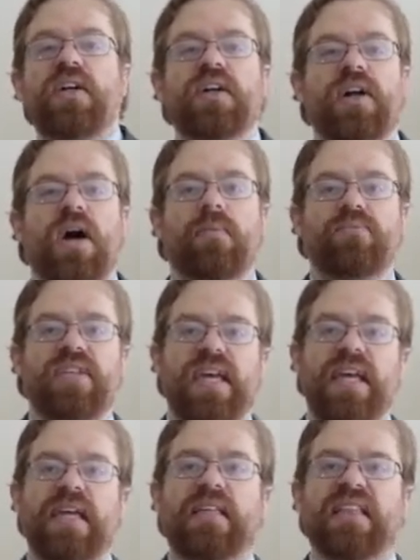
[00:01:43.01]
comes
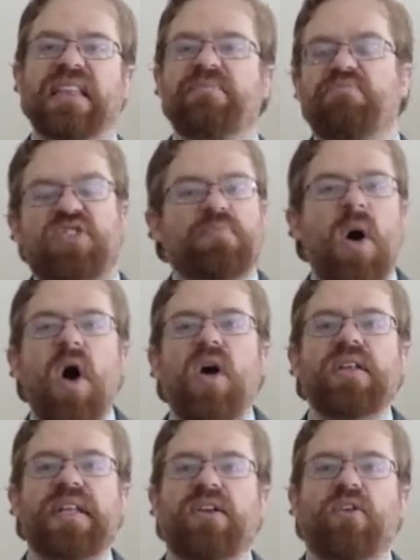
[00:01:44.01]
a
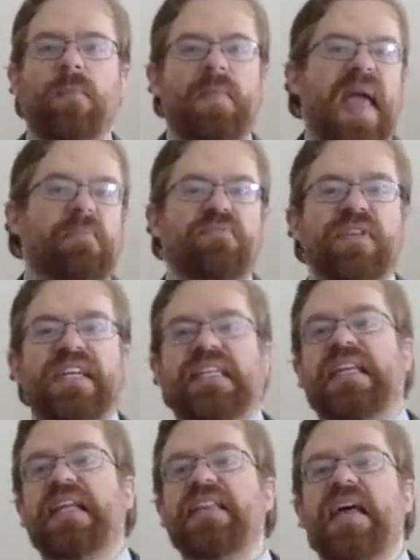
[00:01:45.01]
small little pamphlet,
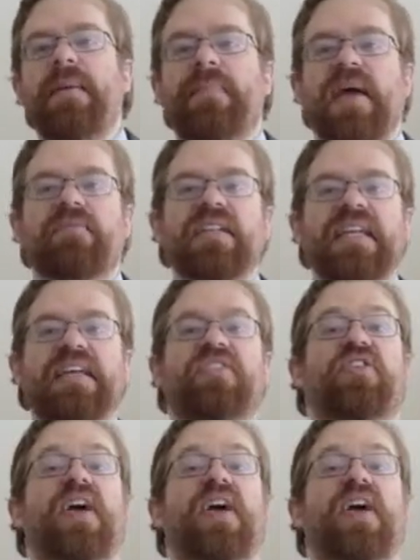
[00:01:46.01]
and in that pamphlet is